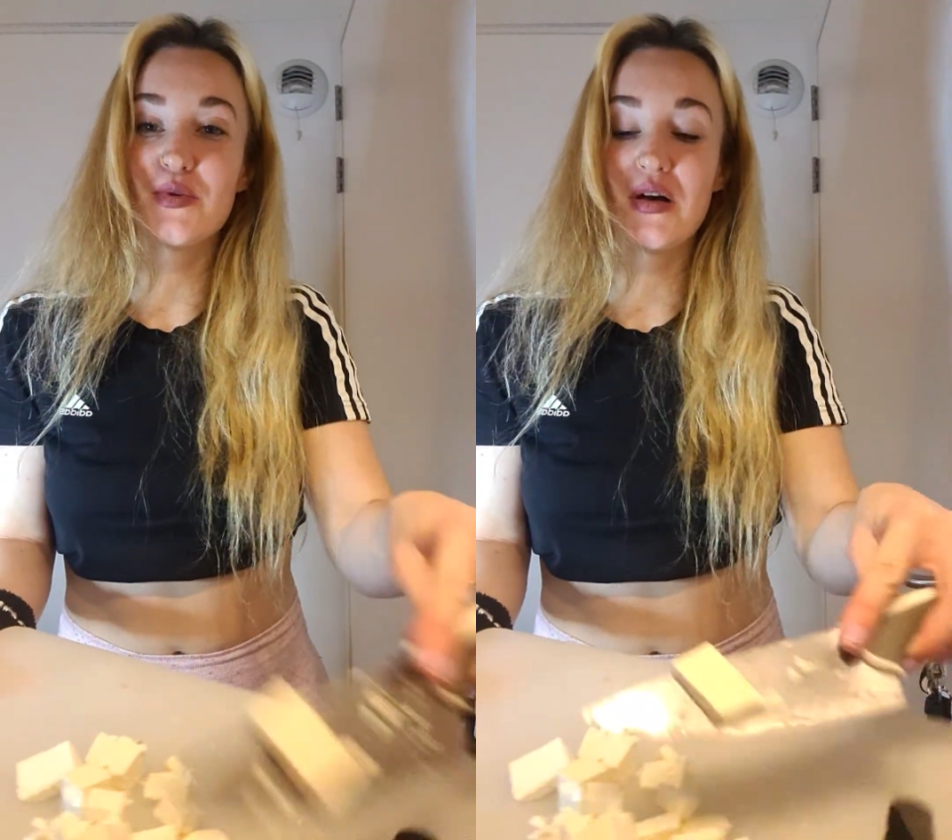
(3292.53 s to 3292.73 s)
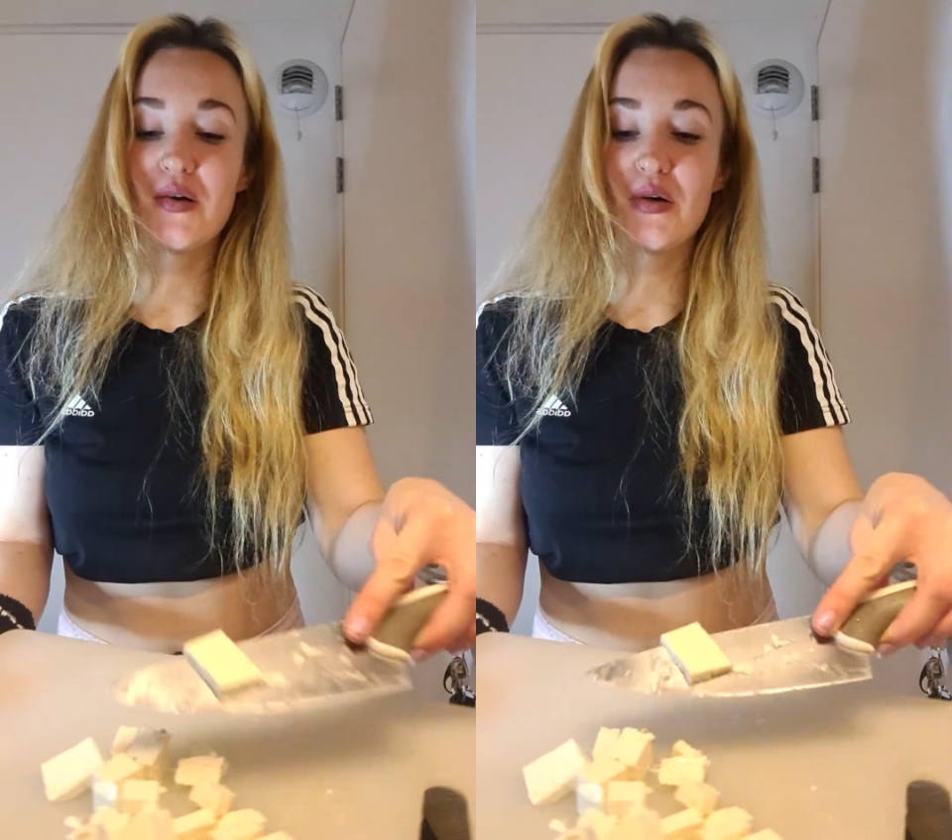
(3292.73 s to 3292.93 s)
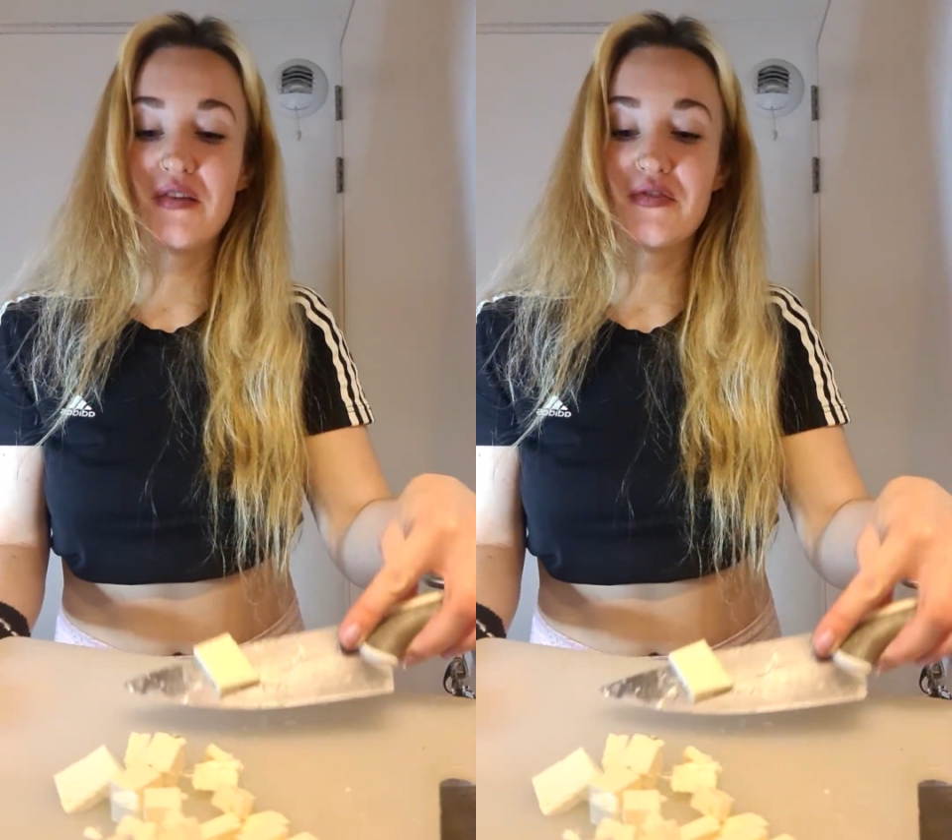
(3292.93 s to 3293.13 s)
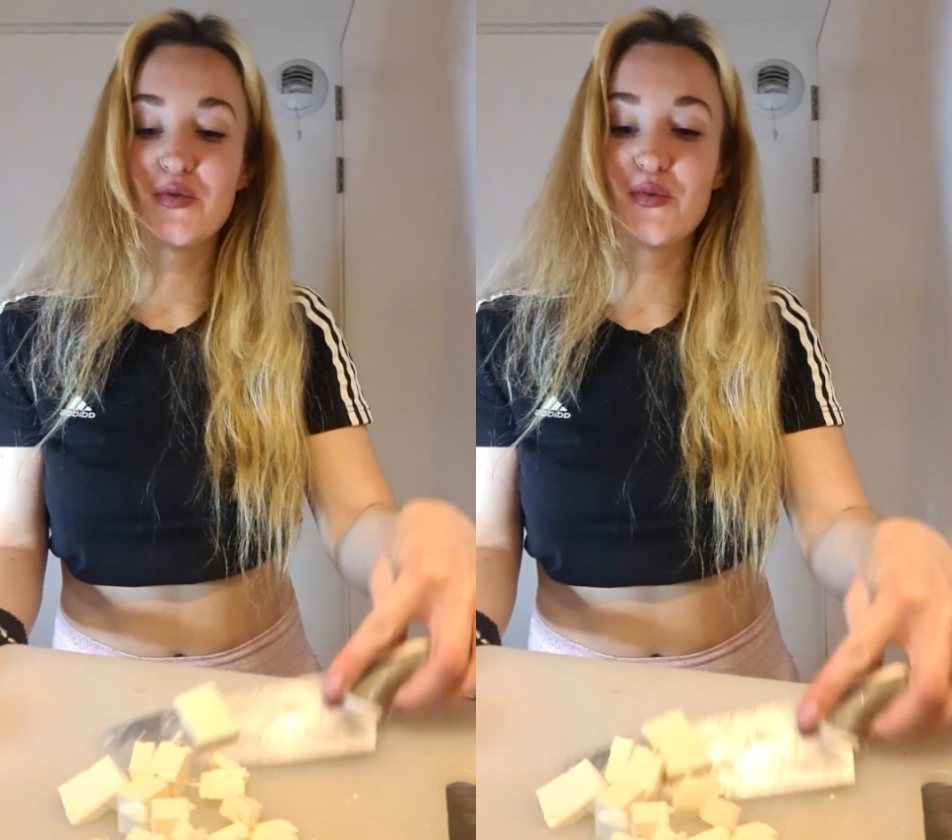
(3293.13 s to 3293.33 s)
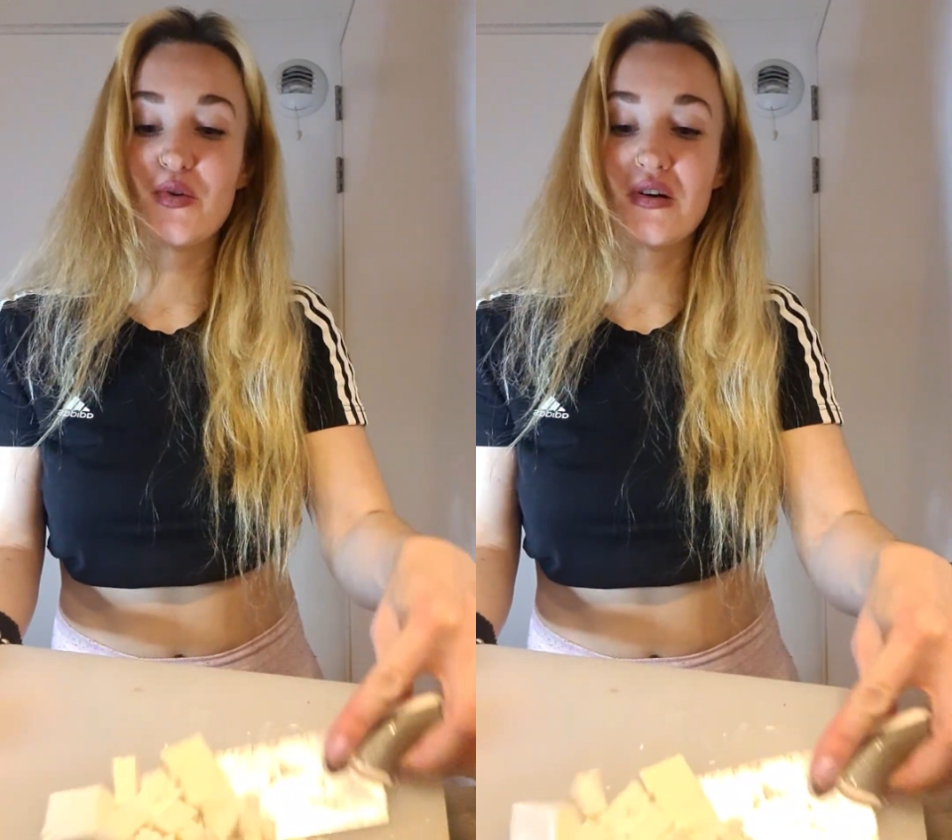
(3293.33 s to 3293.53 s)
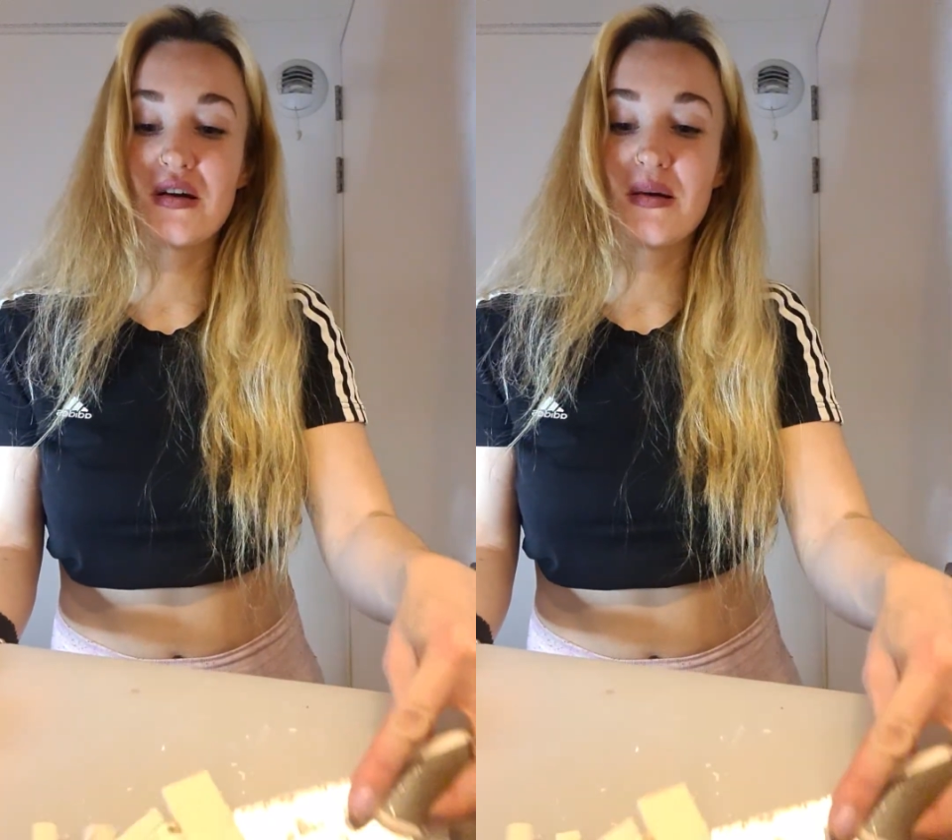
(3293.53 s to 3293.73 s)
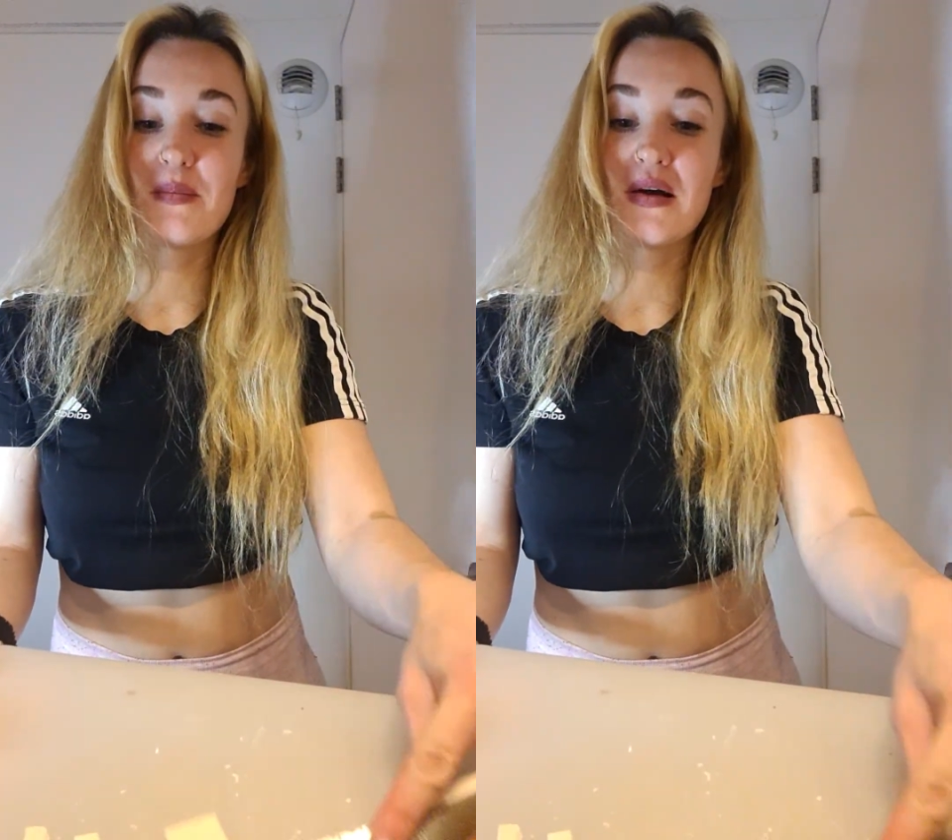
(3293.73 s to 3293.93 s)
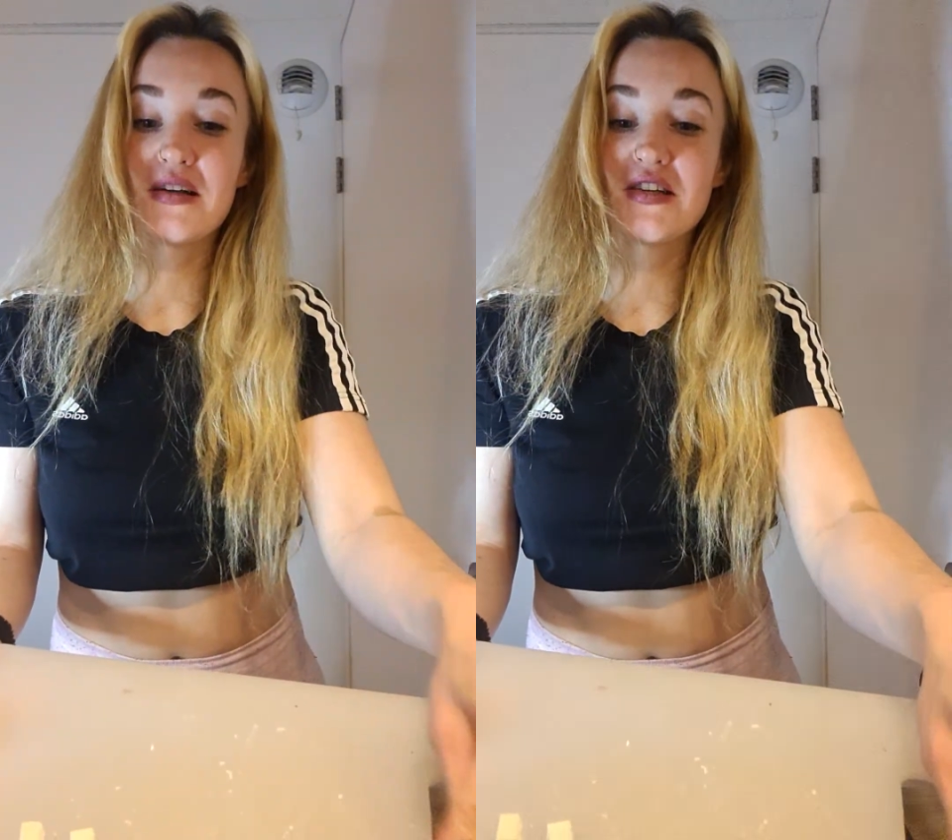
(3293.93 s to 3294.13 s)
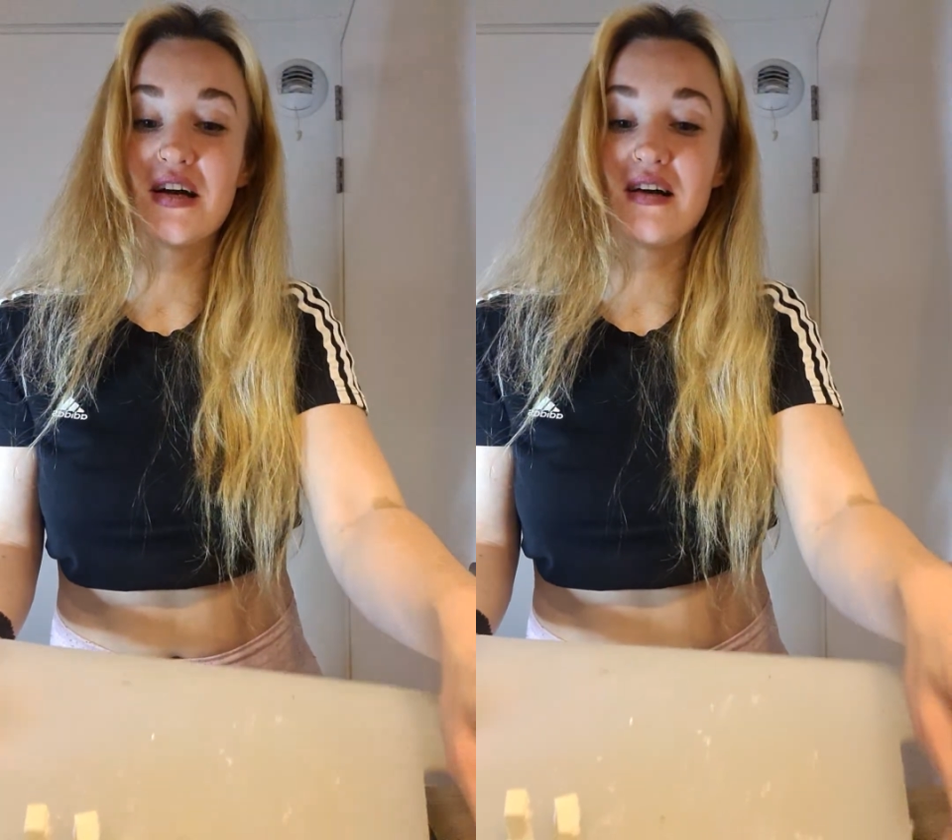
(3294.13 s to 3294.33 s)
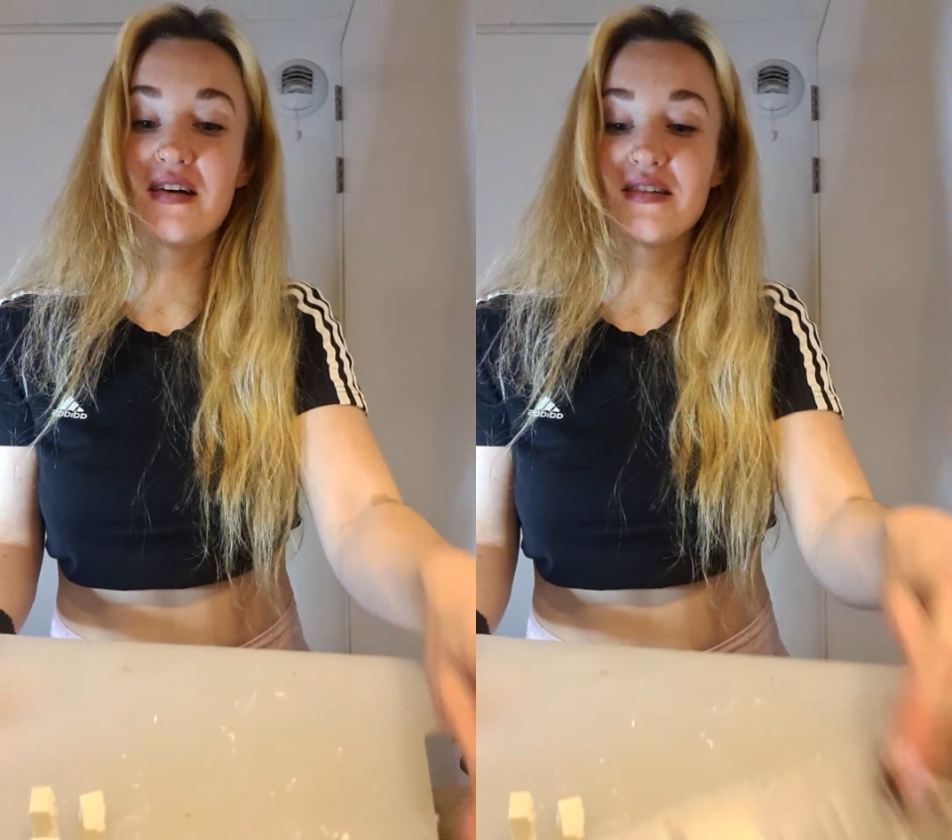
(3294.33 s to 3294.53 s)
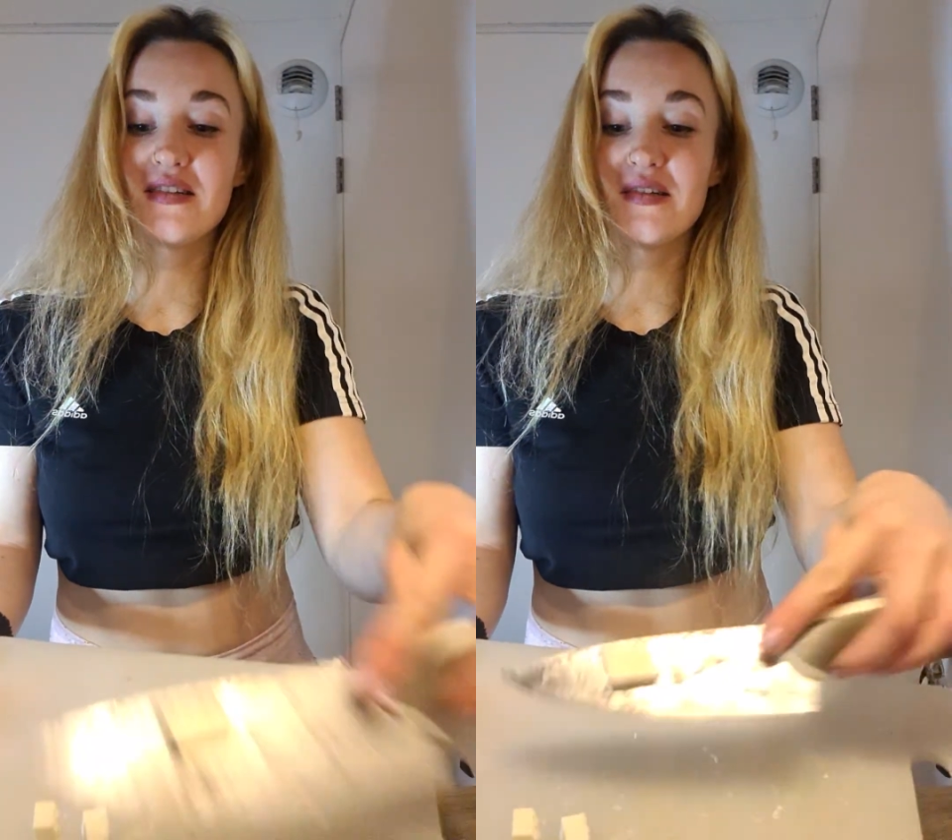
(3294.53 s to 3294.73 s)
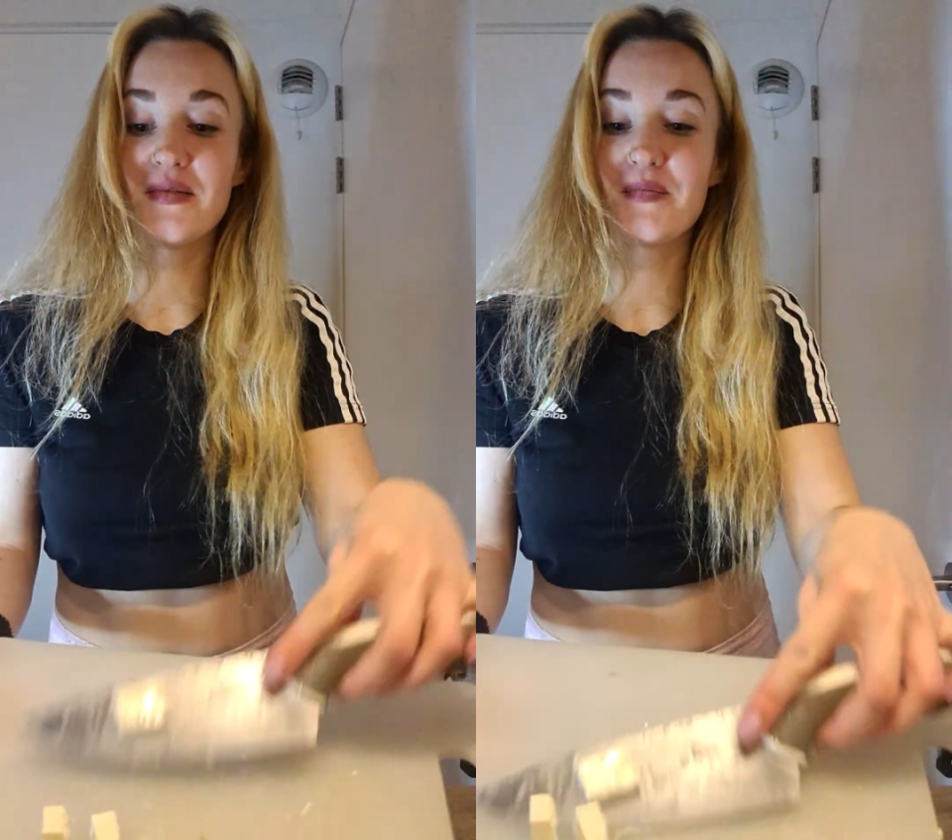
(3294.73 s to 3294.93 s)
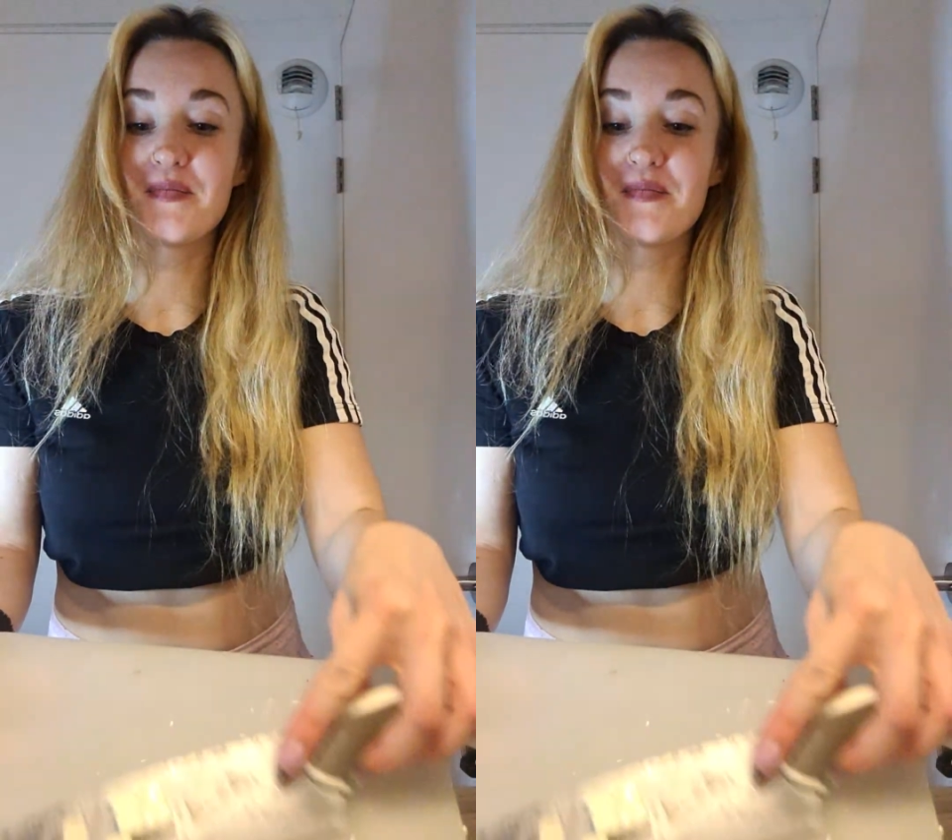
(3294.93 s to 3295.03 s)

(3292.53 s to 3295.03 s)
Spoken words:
I have to work much harder.